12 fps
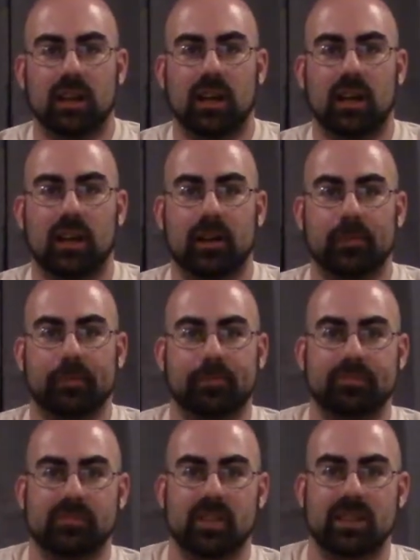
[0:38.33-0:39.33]

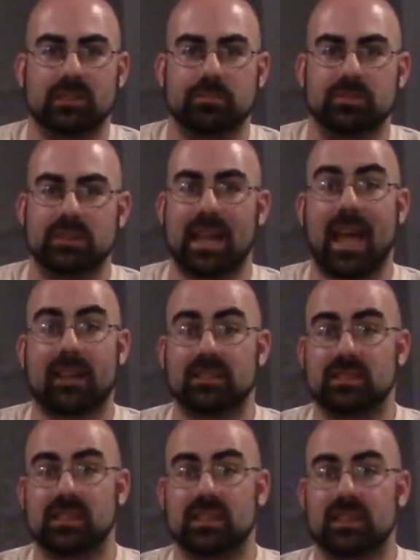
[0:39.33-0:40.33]
like some snack
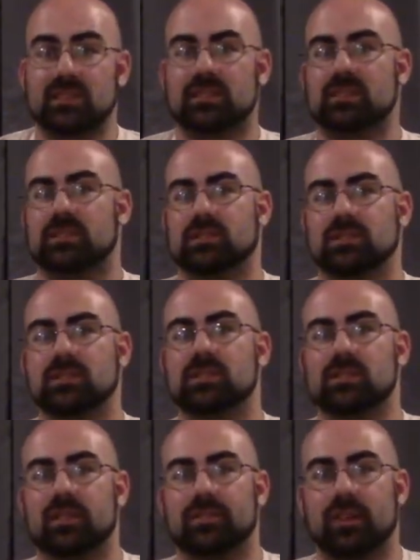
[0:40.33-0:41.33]
sticks and
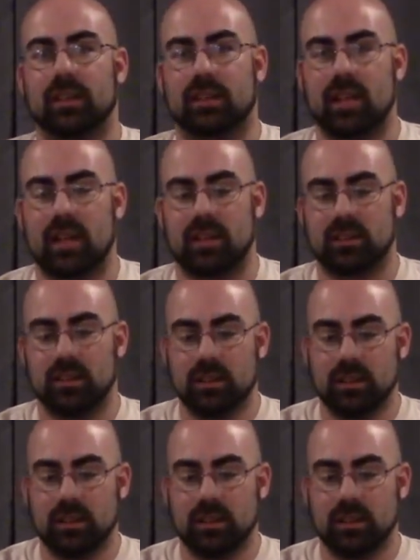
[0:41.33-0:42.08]
stuff like that.